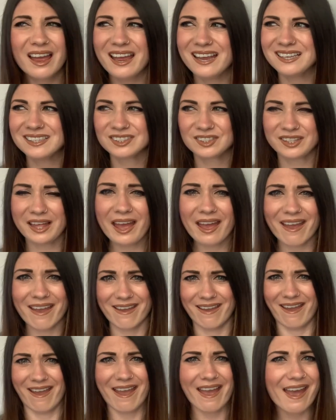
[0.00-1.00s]
Is there
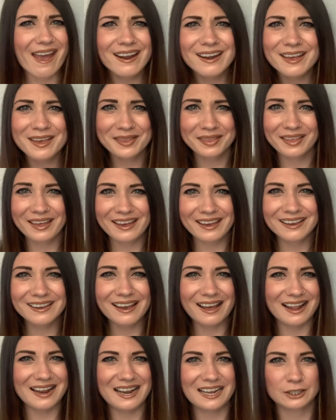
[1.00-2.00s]
anything
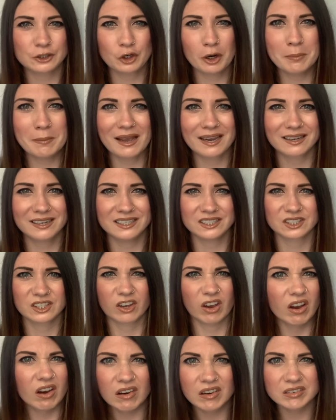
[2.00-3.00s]
electromagnets
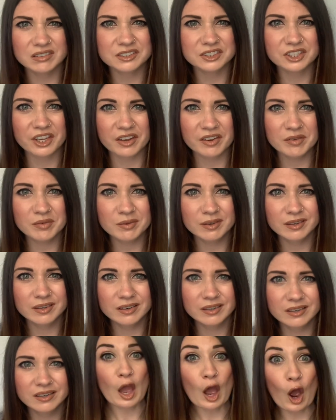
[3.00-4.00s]
can't do?
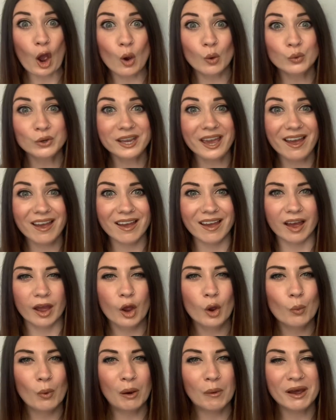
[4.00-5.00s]
Oh yeah,
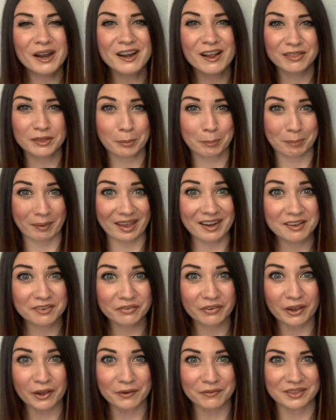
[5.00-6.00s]
well, another
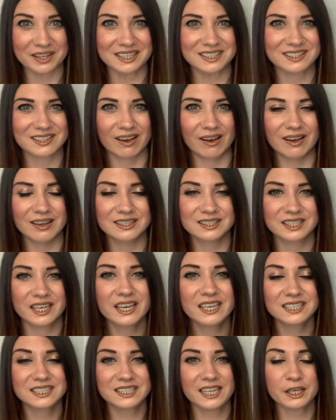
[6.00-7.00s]
benefit of these guys
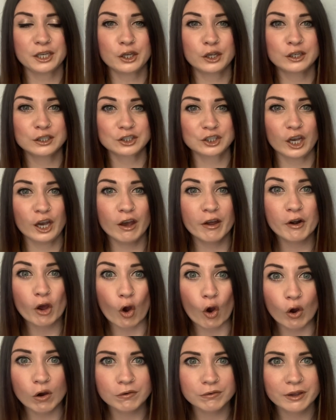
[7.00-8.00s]
is that you can turn
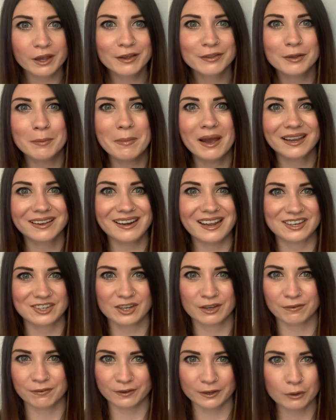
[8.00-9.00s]
off the magnetic
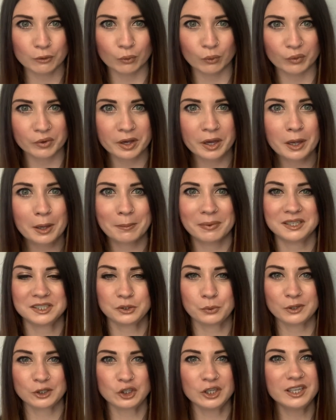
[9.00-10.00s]
field by
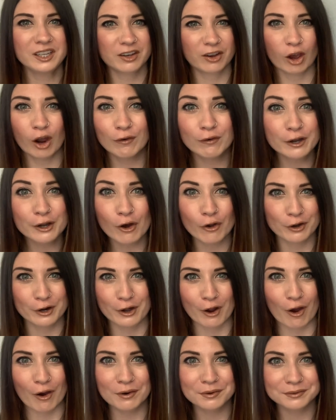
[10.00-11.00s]
switching the current on and
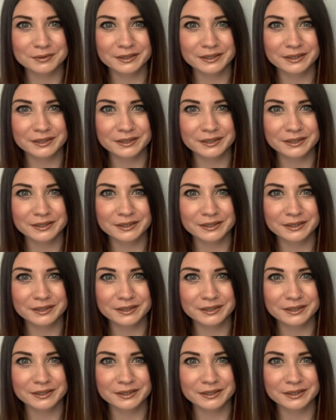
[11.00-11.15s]
off.